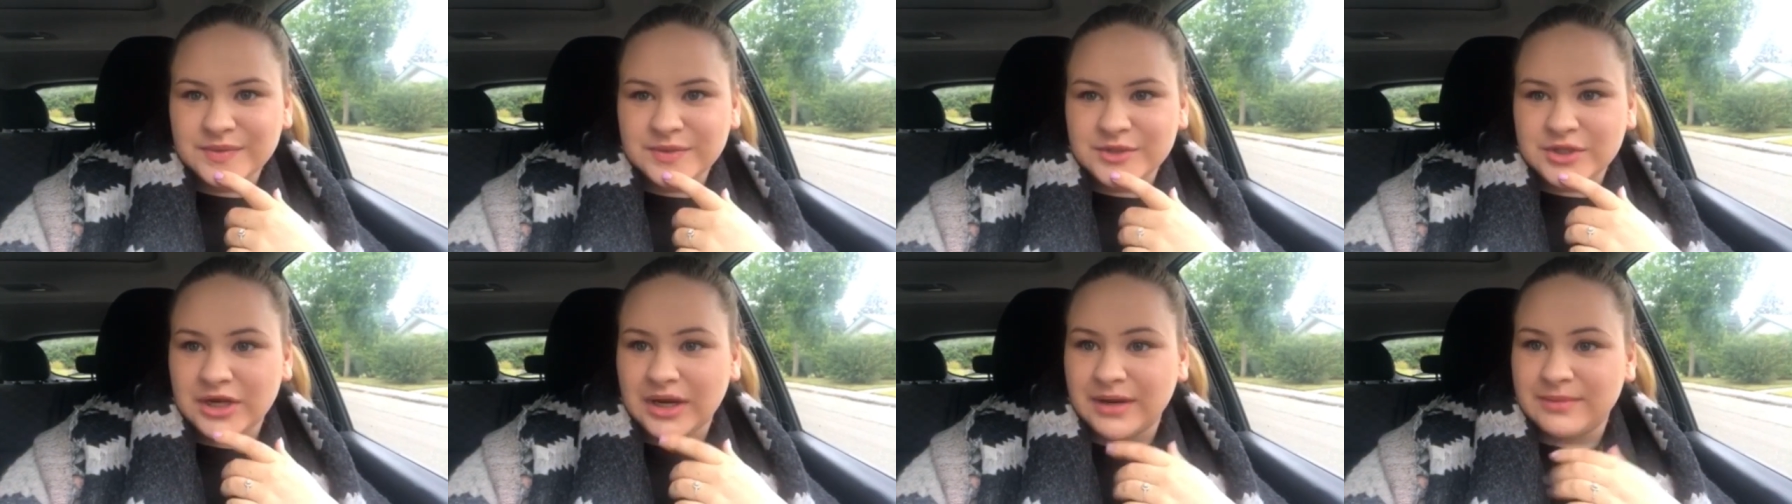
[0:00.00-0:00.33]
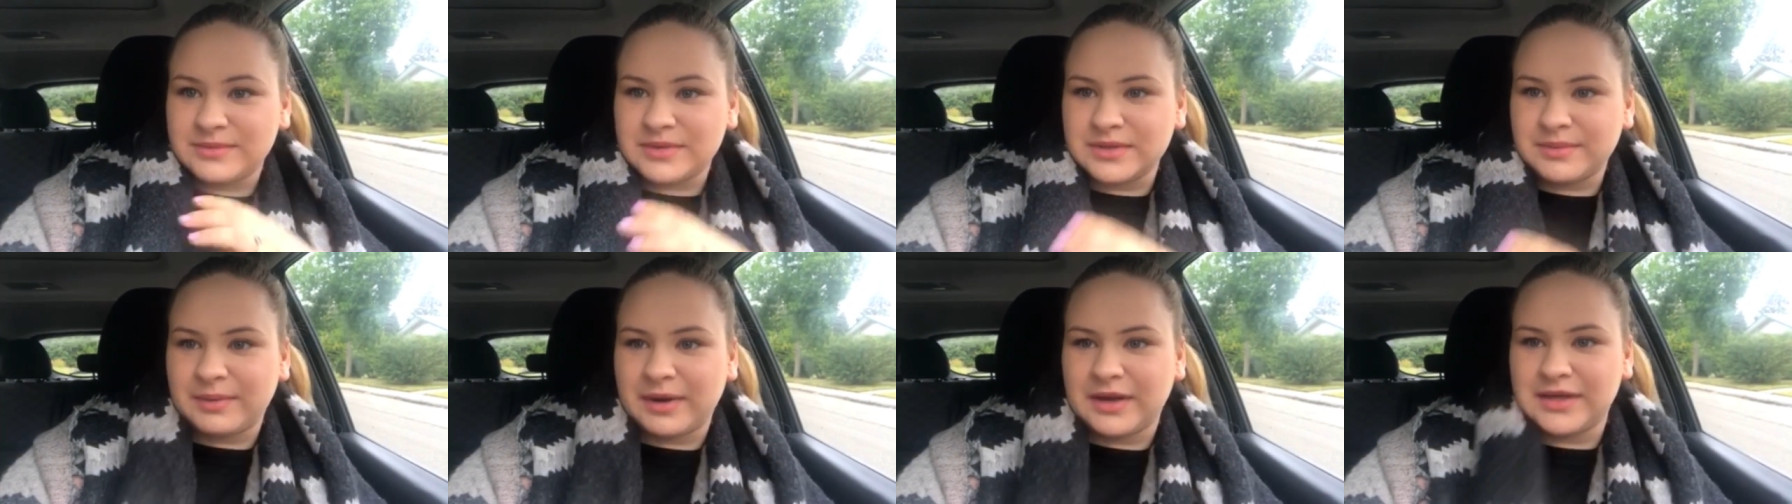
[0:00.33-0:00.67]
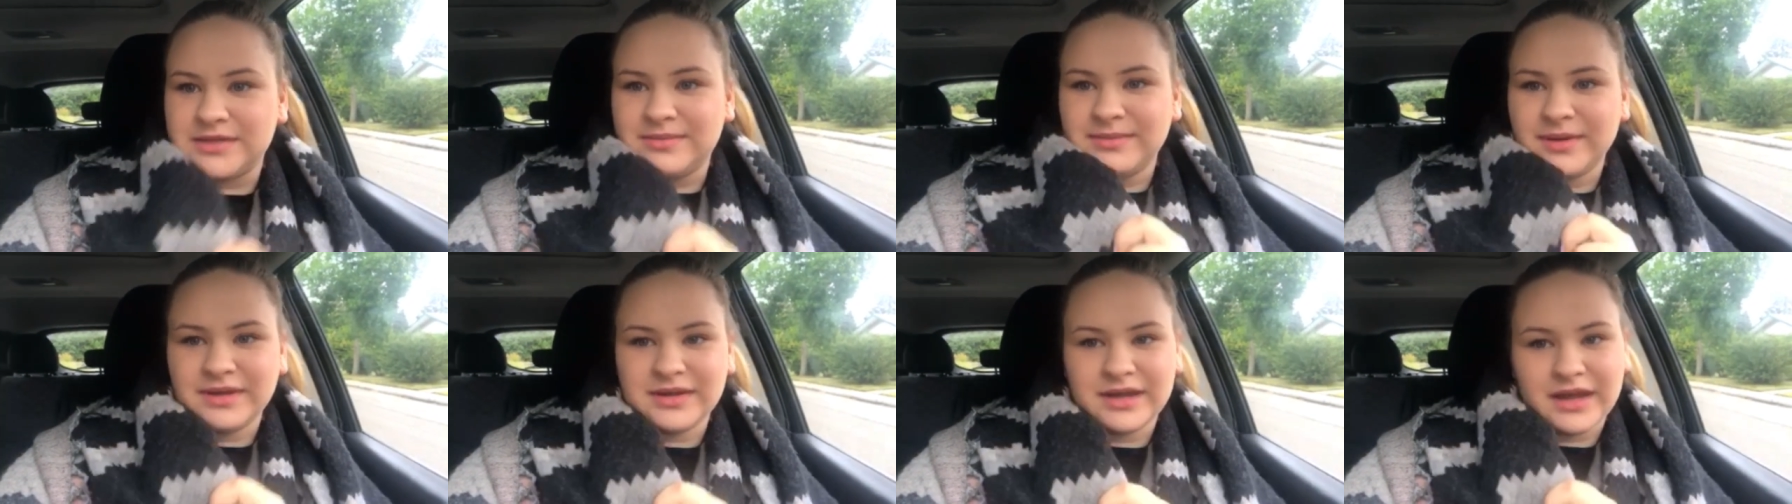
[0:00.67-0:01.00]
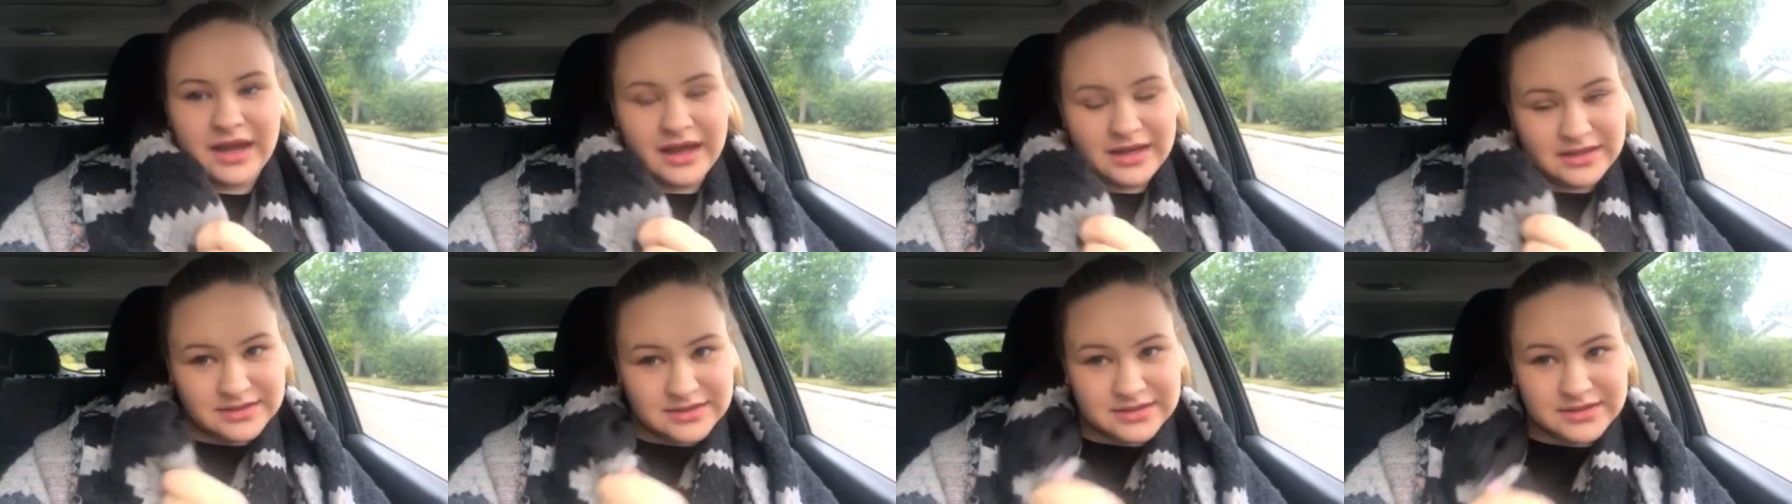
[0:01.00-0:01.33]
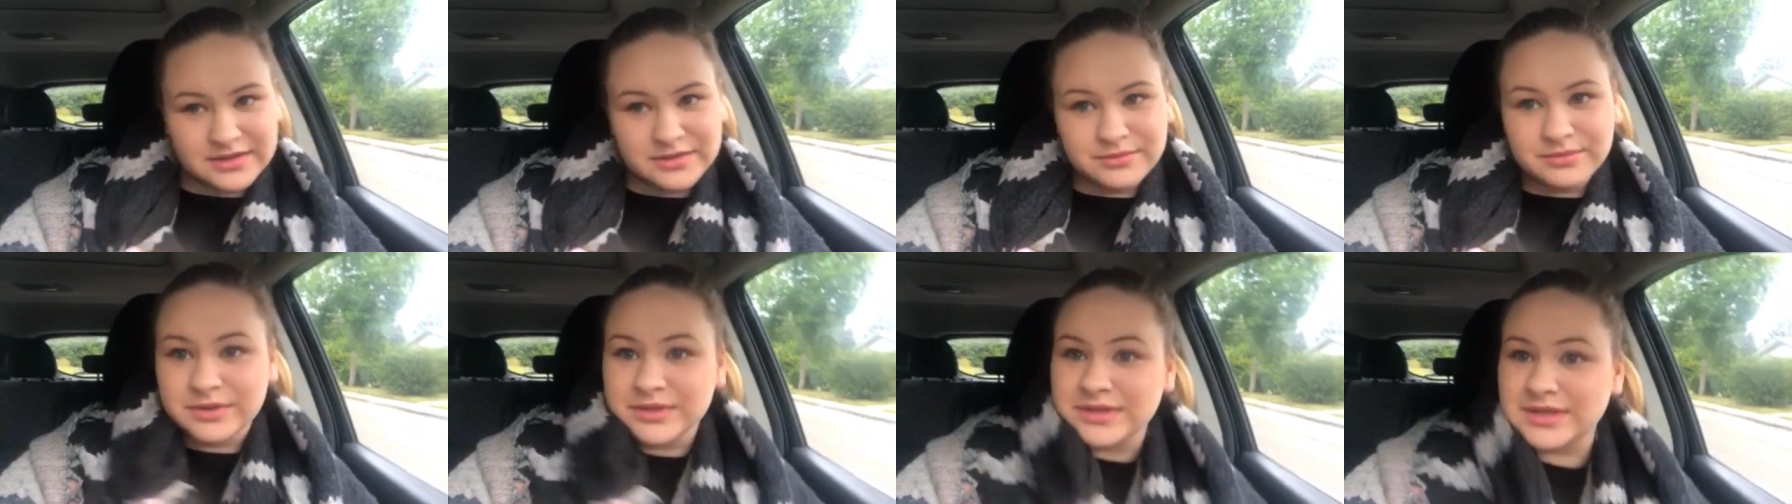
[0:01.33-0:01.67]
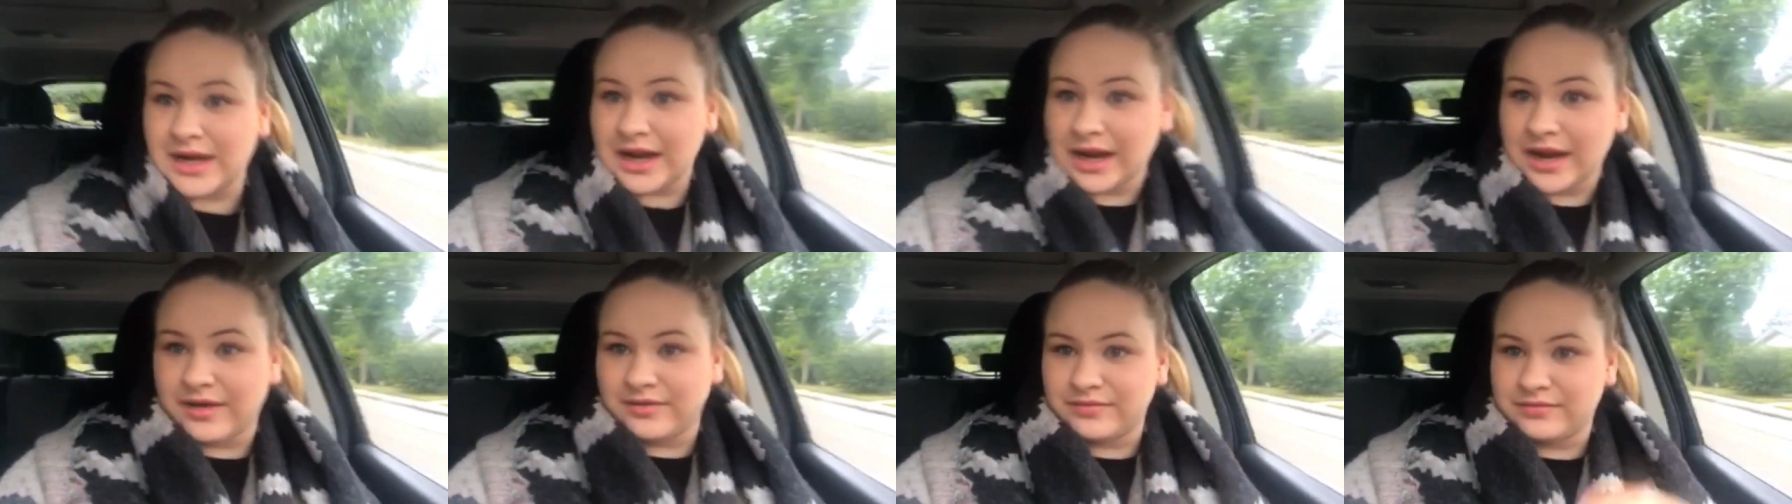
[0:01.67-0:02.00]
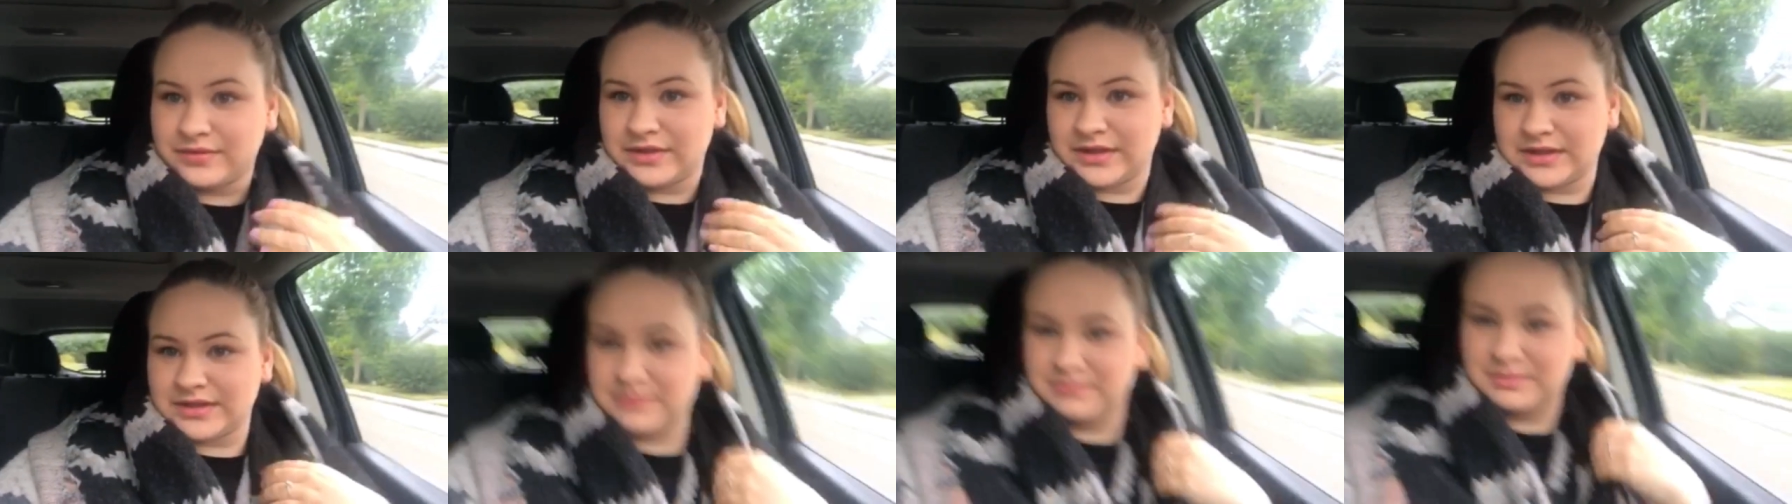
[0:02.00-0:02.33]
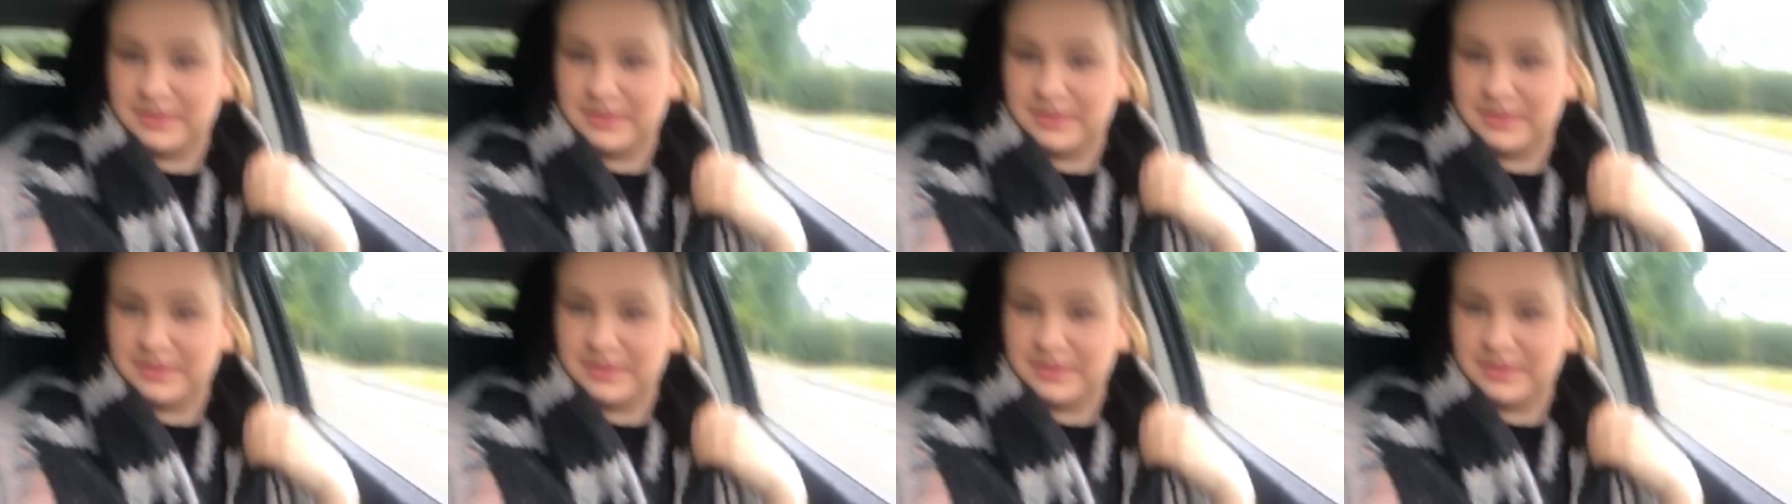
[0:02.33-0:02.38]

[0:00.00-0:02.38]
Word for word: which I'm surprised about, hence the reason I have this